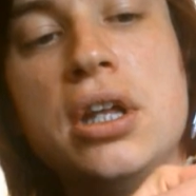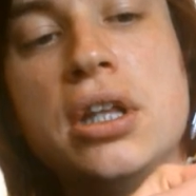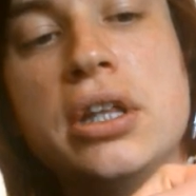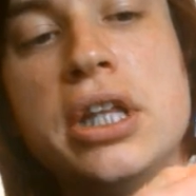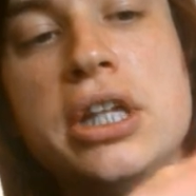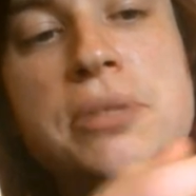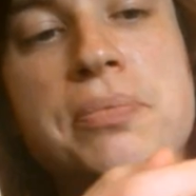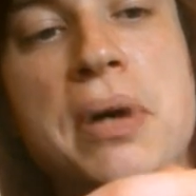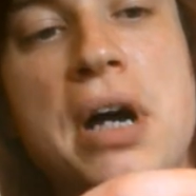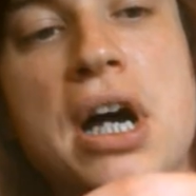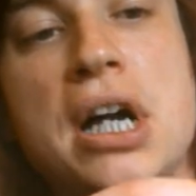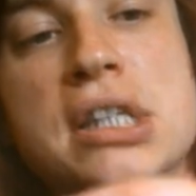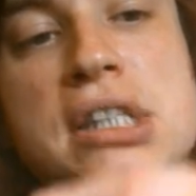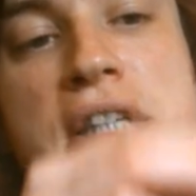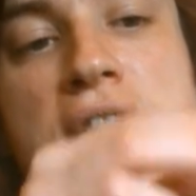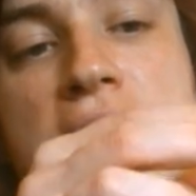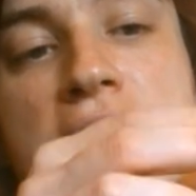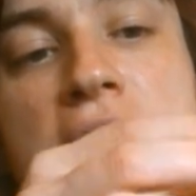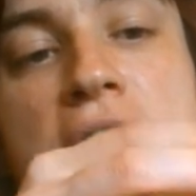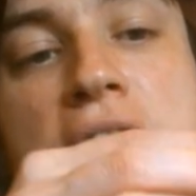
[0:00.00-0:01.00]
these
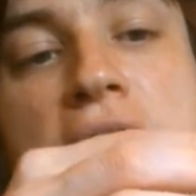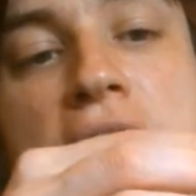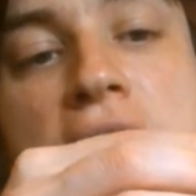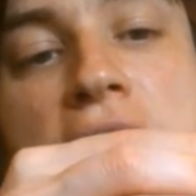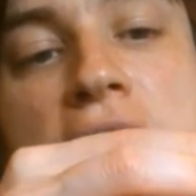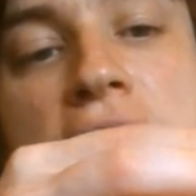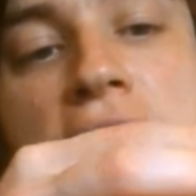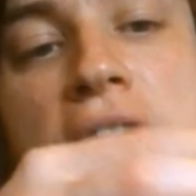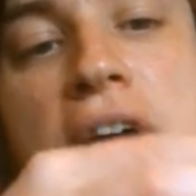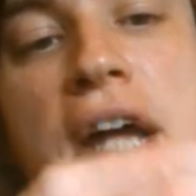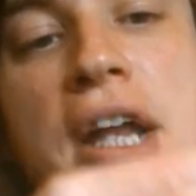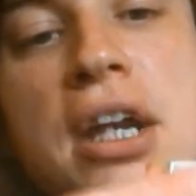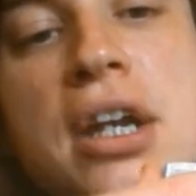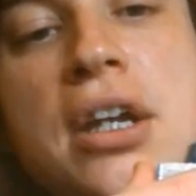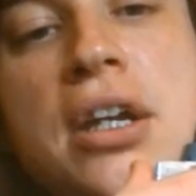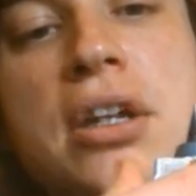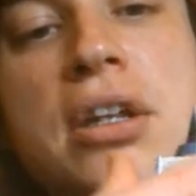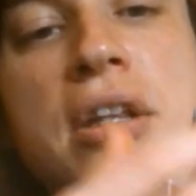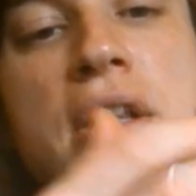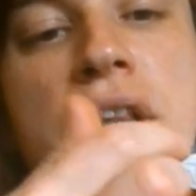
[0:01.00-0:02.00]
parts here
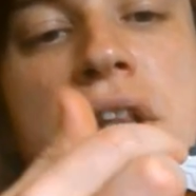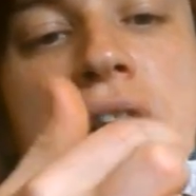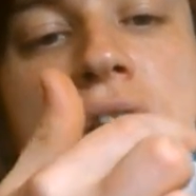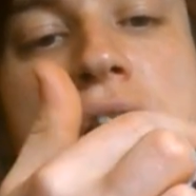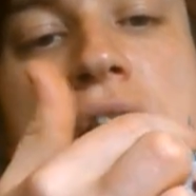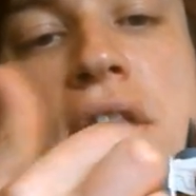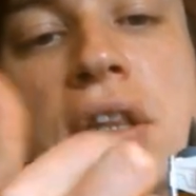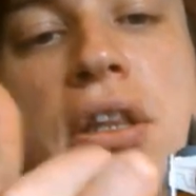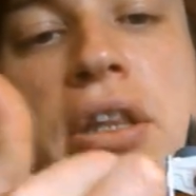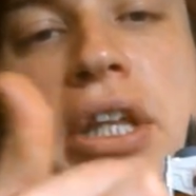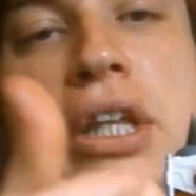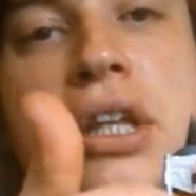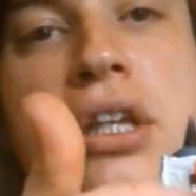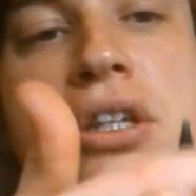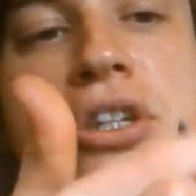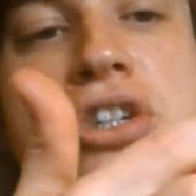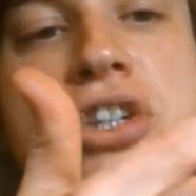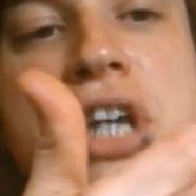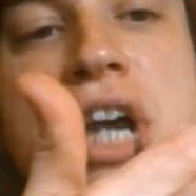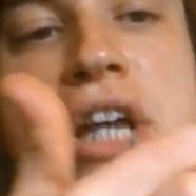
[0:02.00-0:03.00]
and
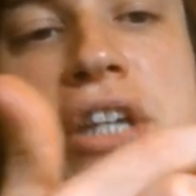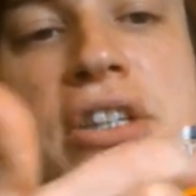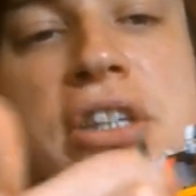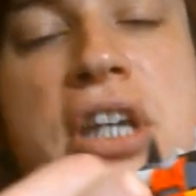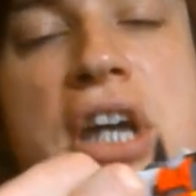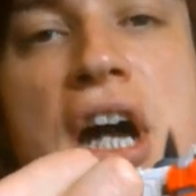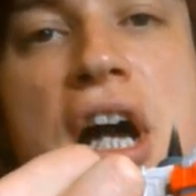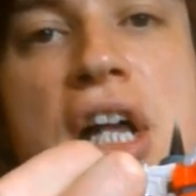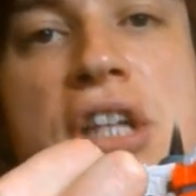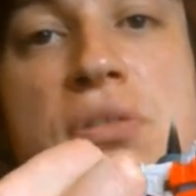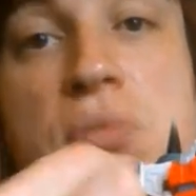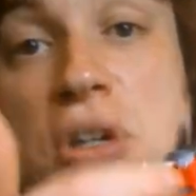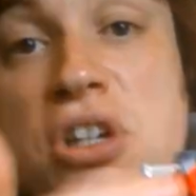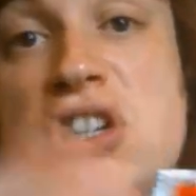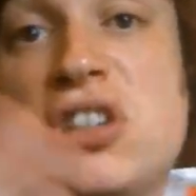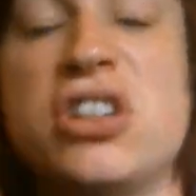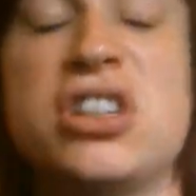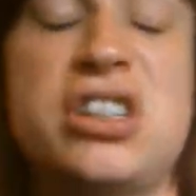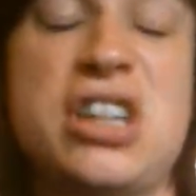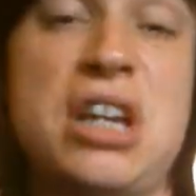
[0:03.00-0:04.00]
the chest guards,
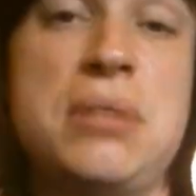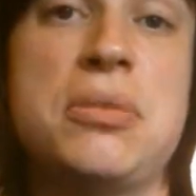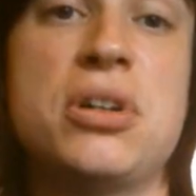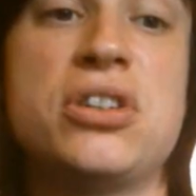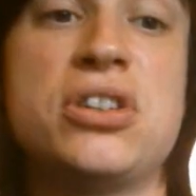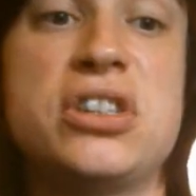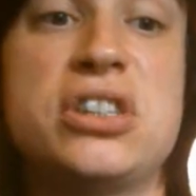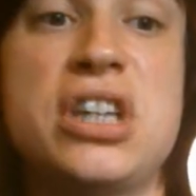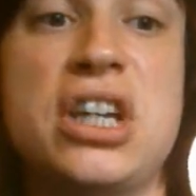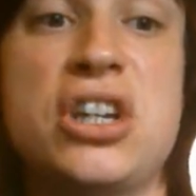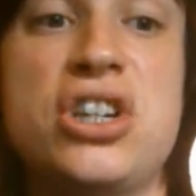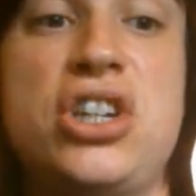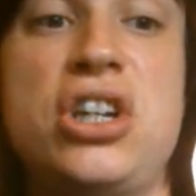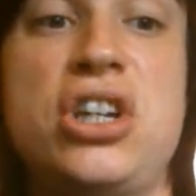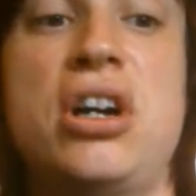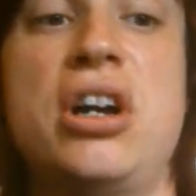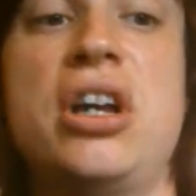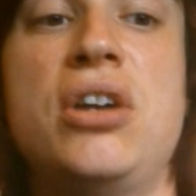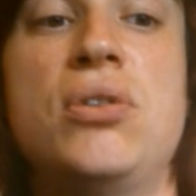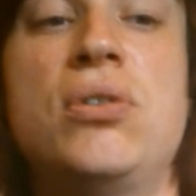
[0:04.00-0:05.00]
which are the same on six
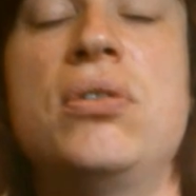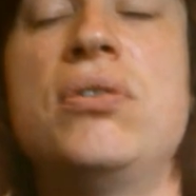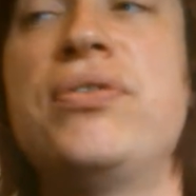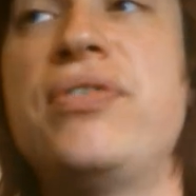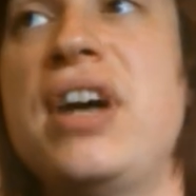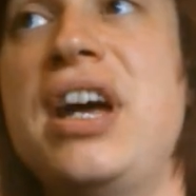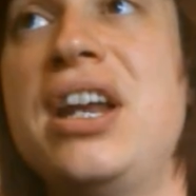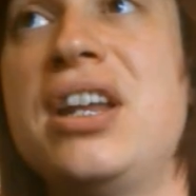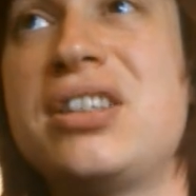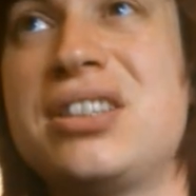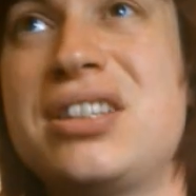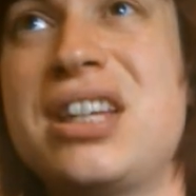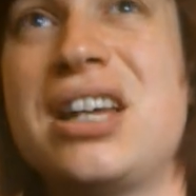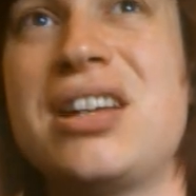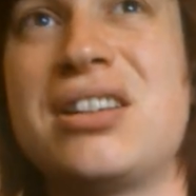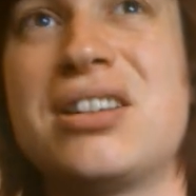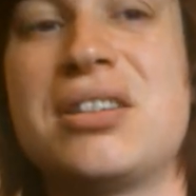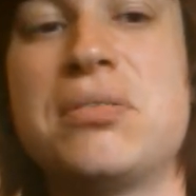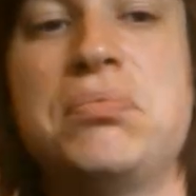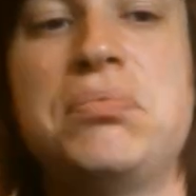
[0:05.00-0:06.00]
shot in all fairness, they're
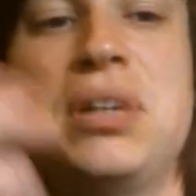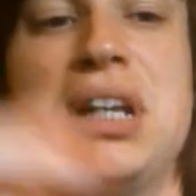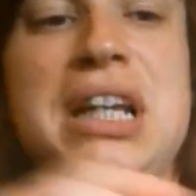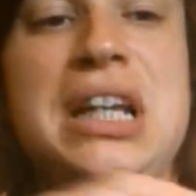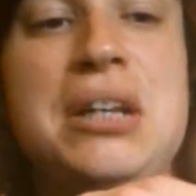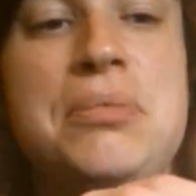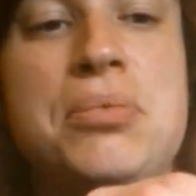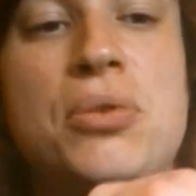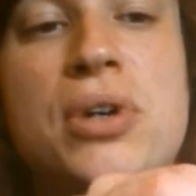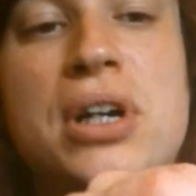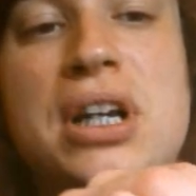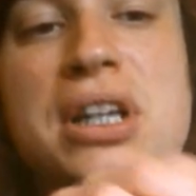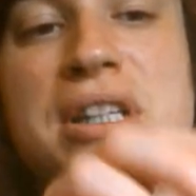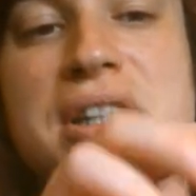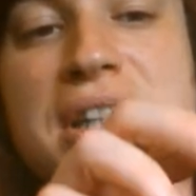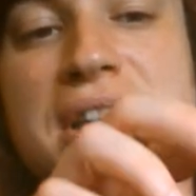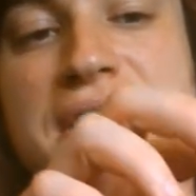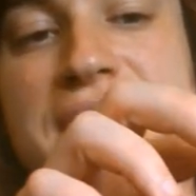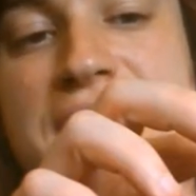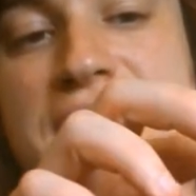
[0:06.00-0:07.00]
completely pointless
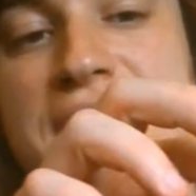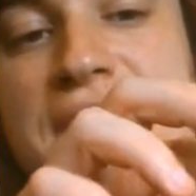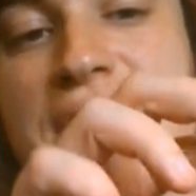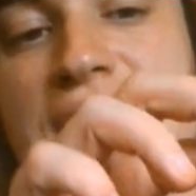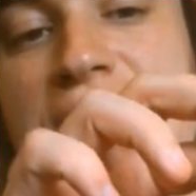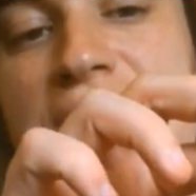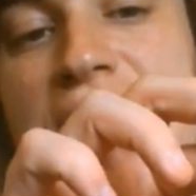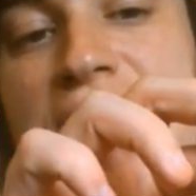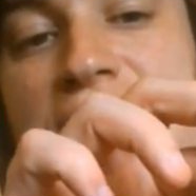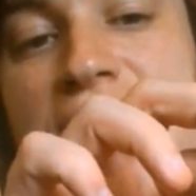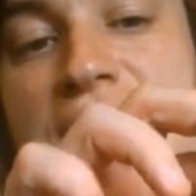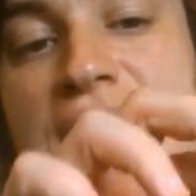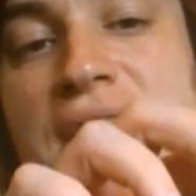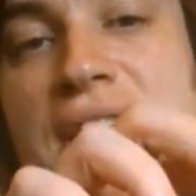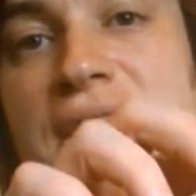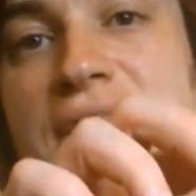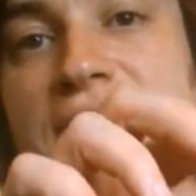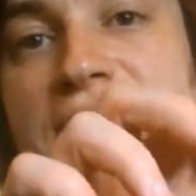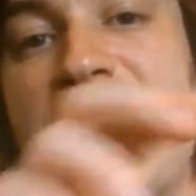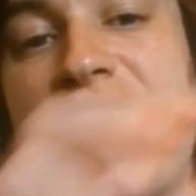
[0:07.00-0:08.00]
because
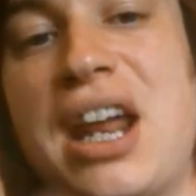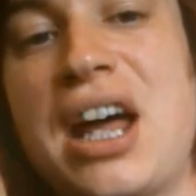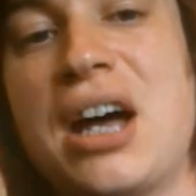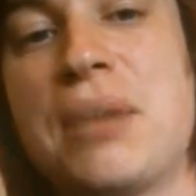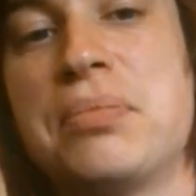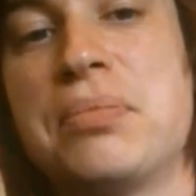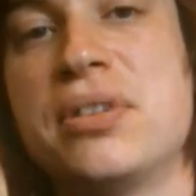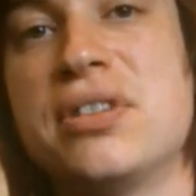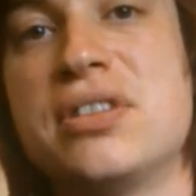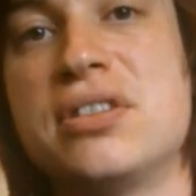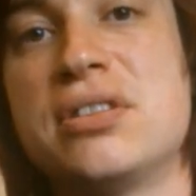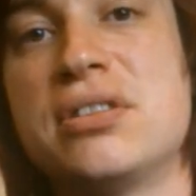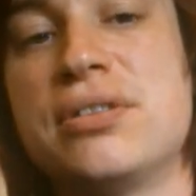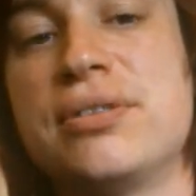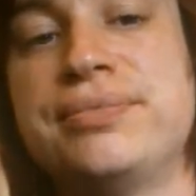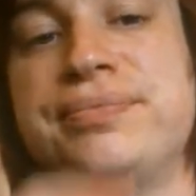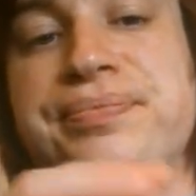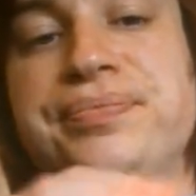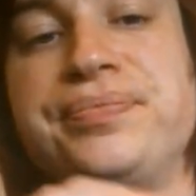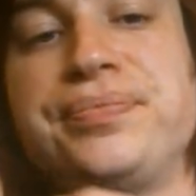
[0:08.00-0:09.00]
that happens.
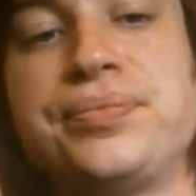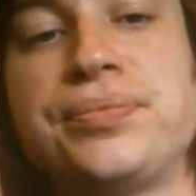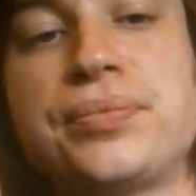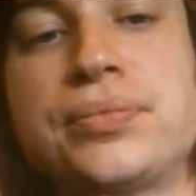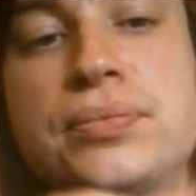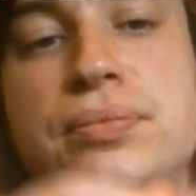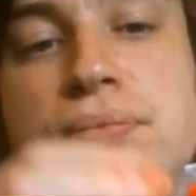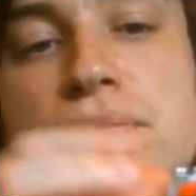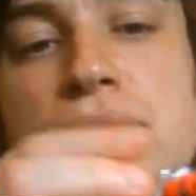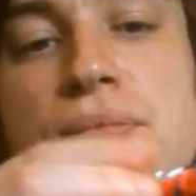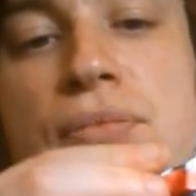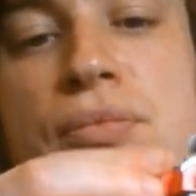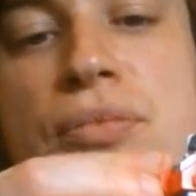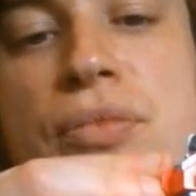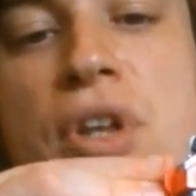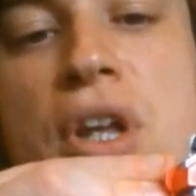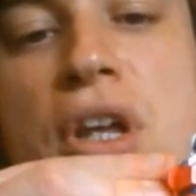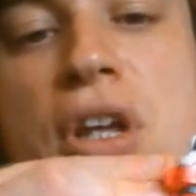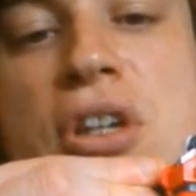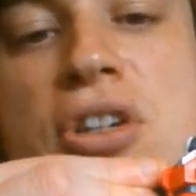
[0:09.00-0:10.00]

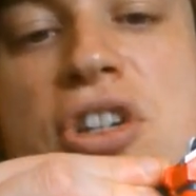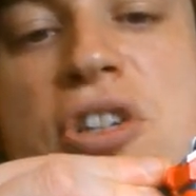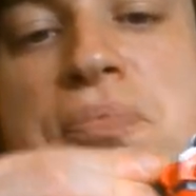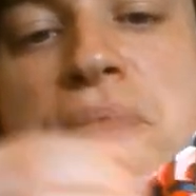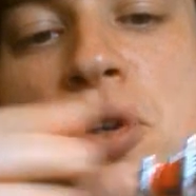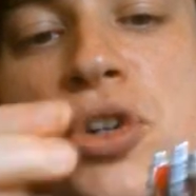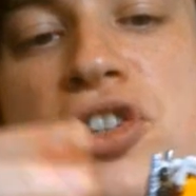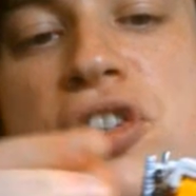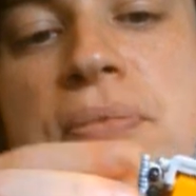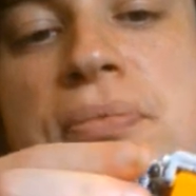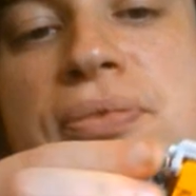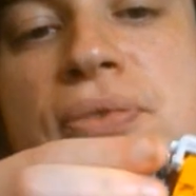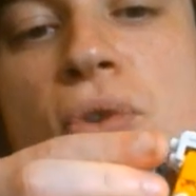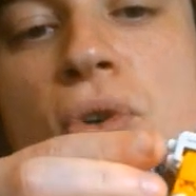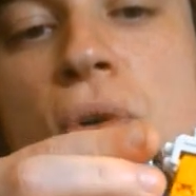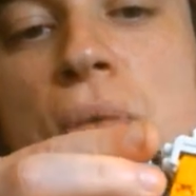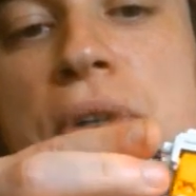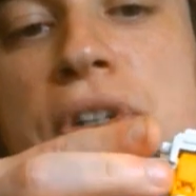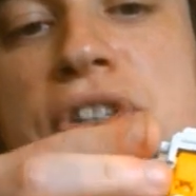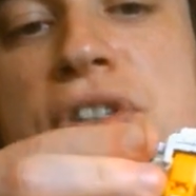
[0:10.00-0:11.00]
Just push them
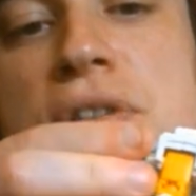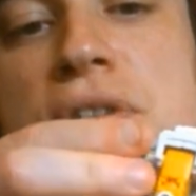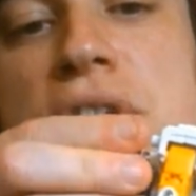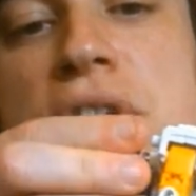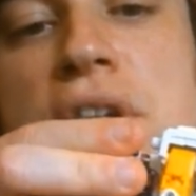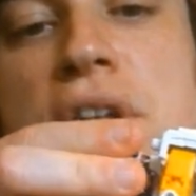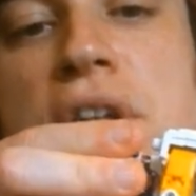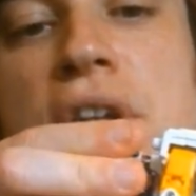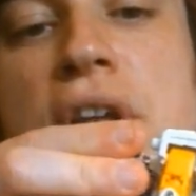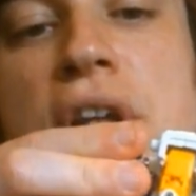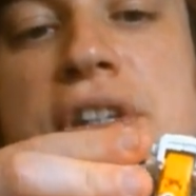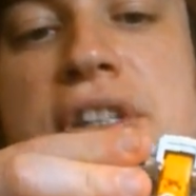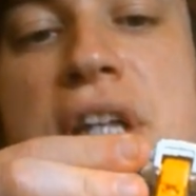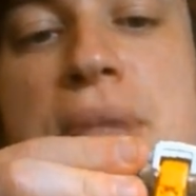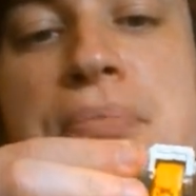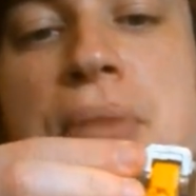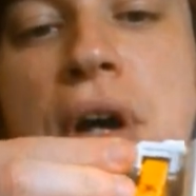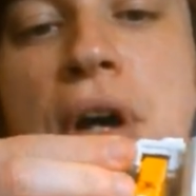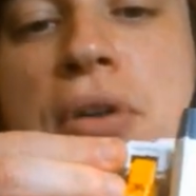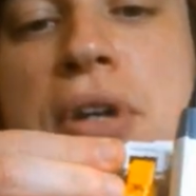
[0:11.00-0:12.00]
forwards so
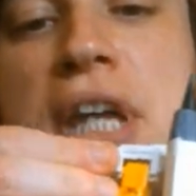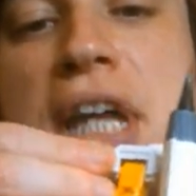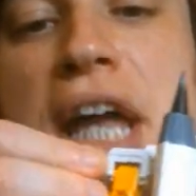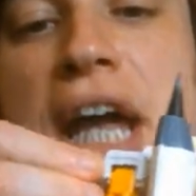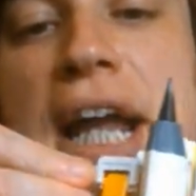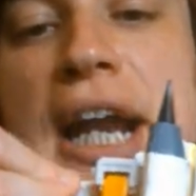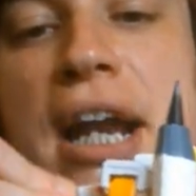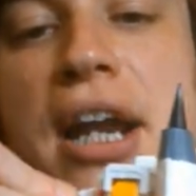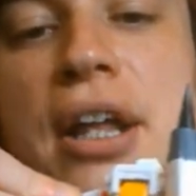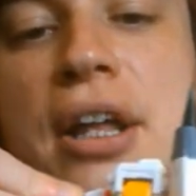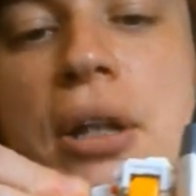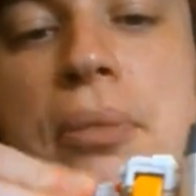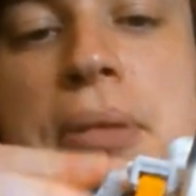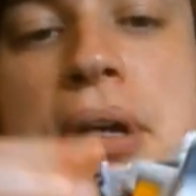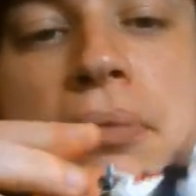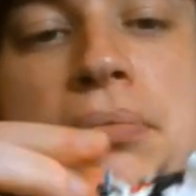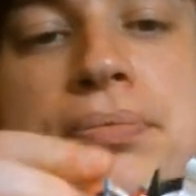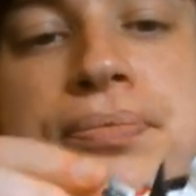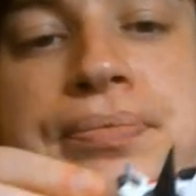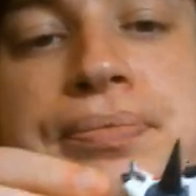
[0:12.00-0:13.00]
they're poking out a little bit.